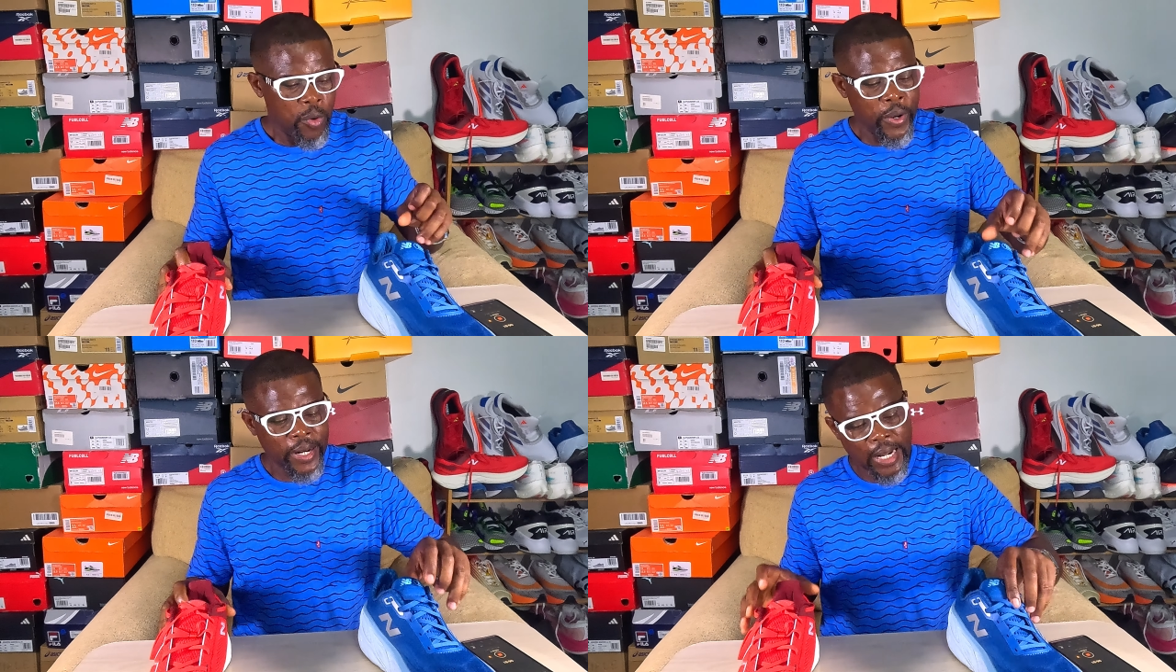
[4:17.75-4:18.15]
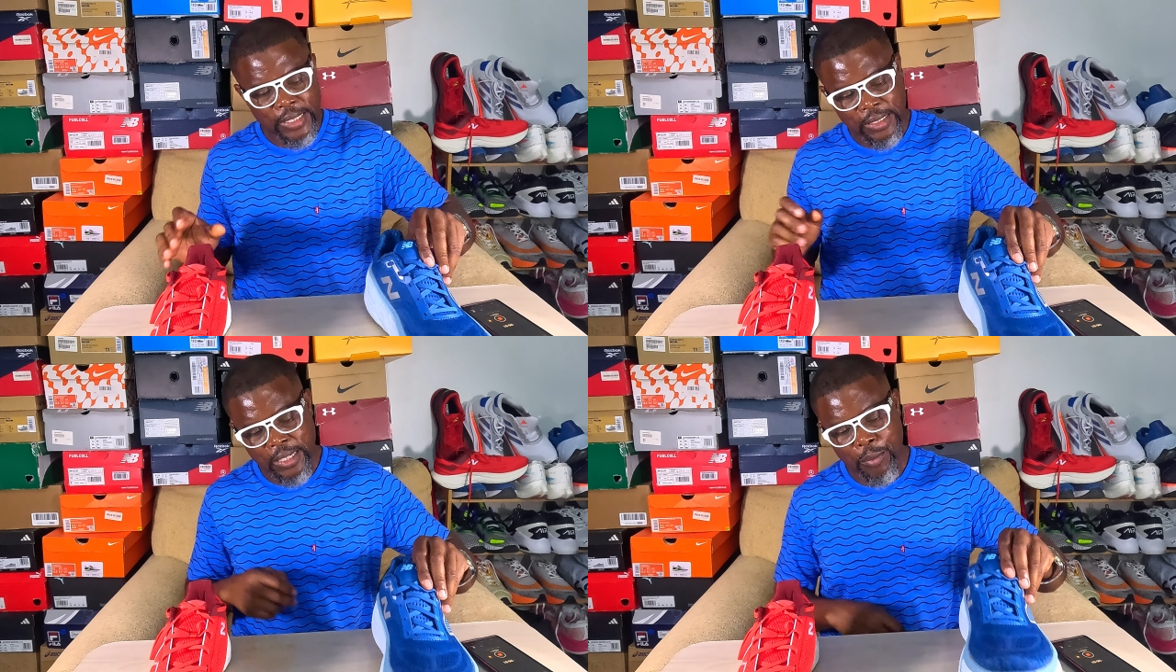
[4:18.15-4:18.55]

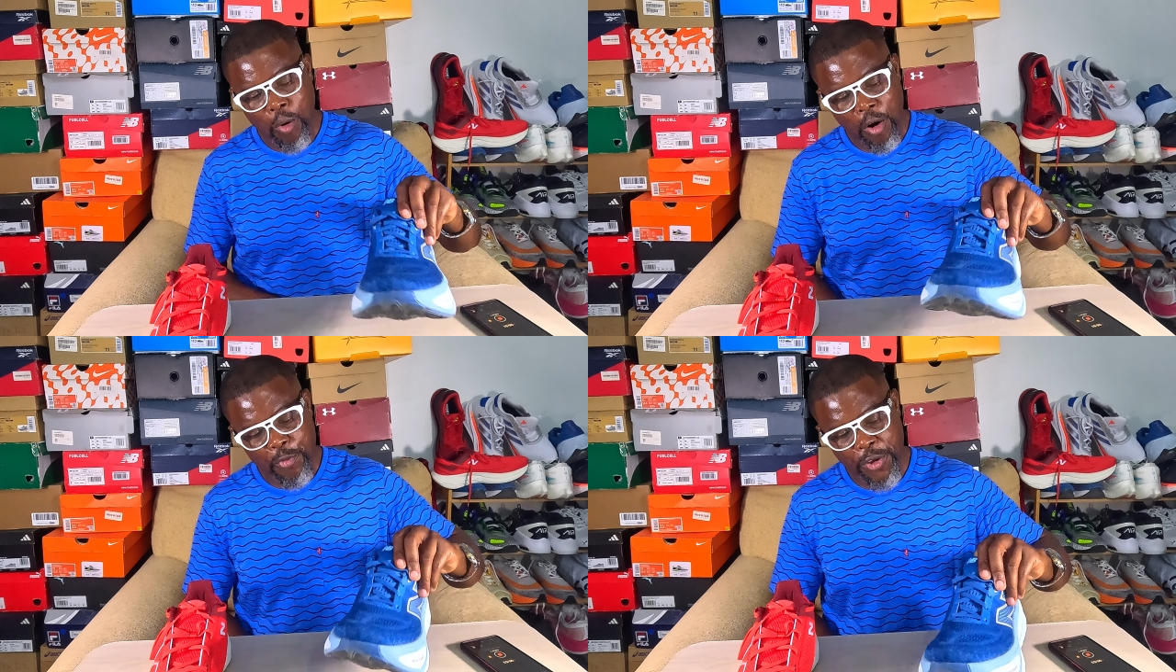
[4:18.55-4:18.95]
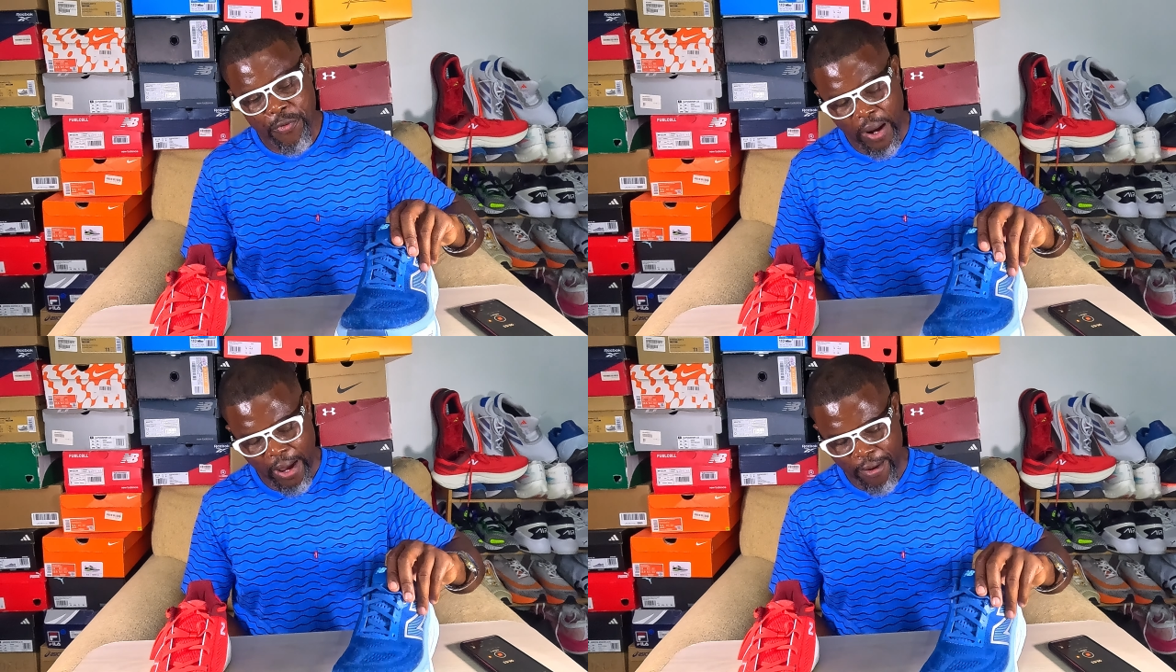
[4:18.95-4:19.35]
Whereas the More
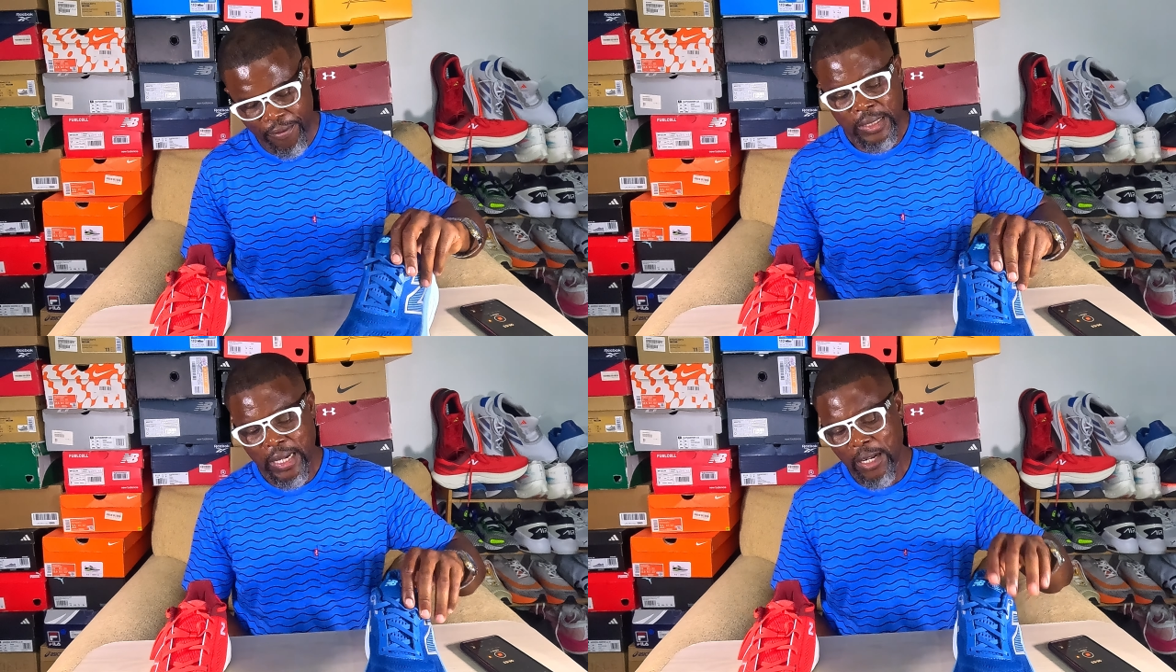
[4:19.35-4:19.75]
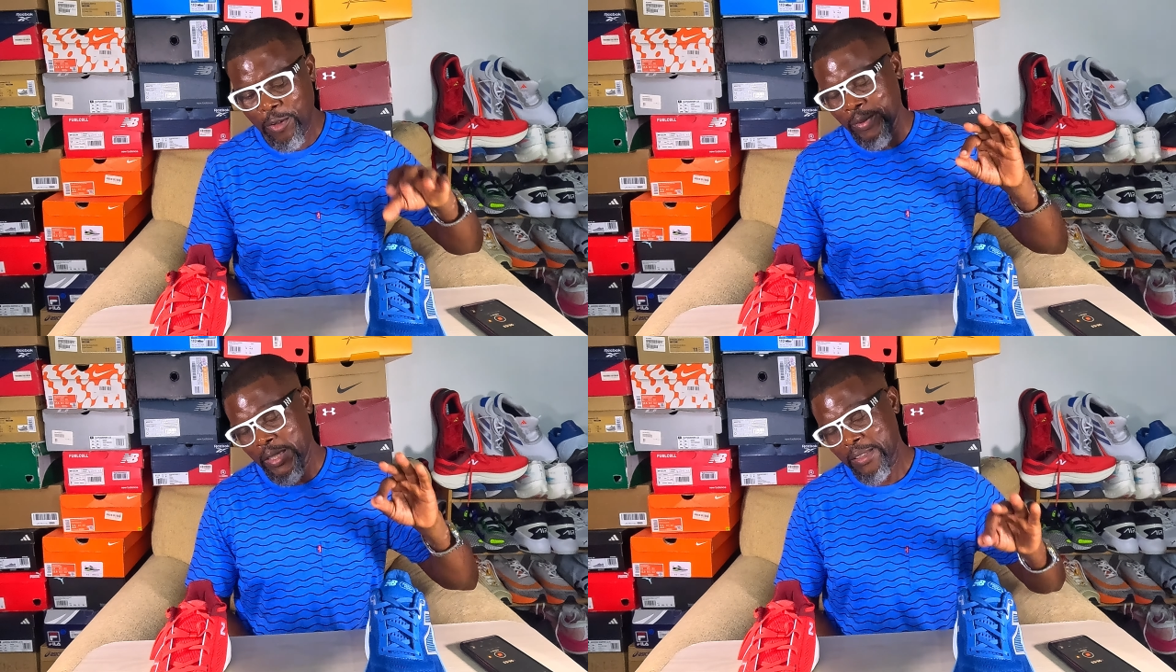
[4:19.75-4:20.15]
V5 is kind
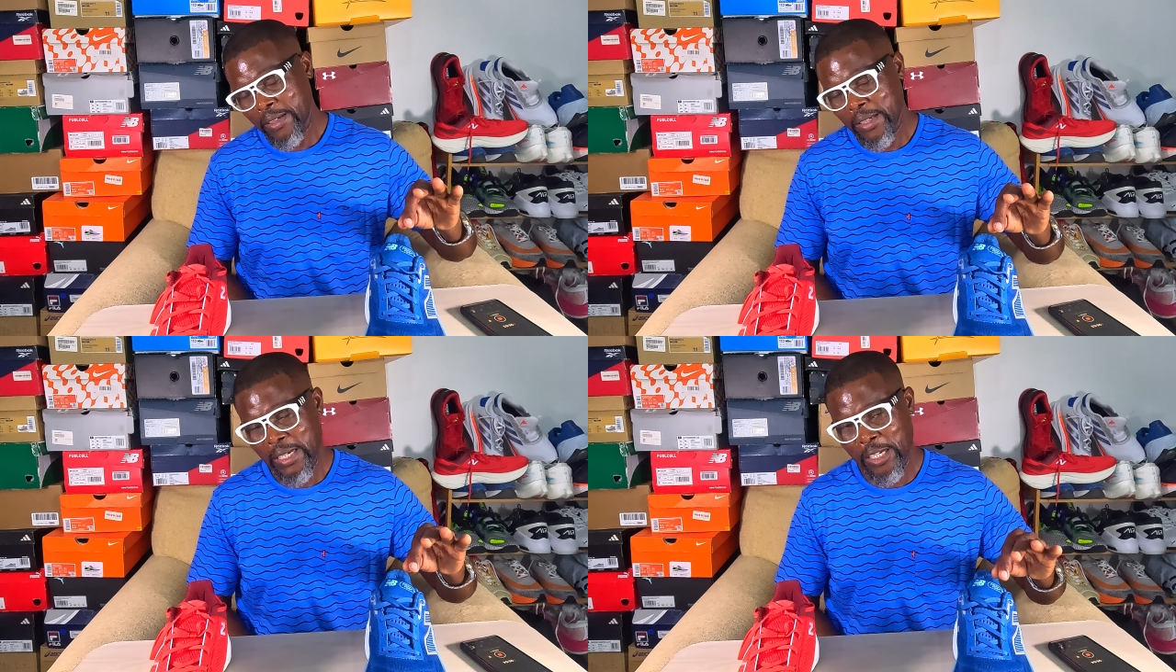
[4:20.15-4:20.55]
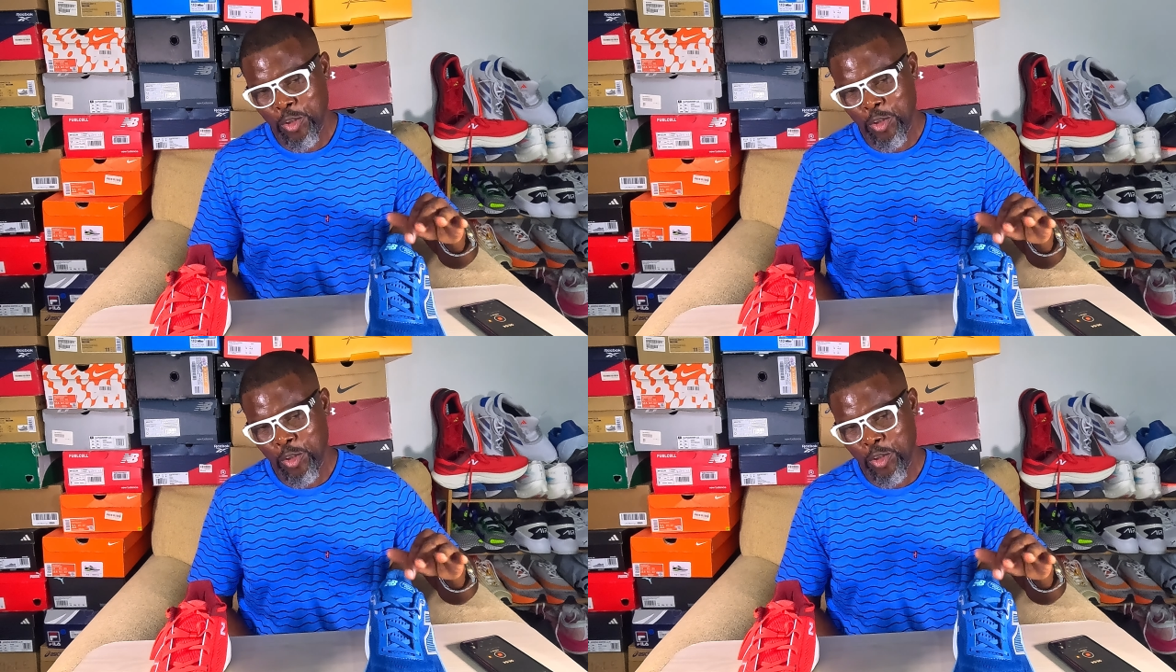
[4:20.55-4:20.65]
of restricted,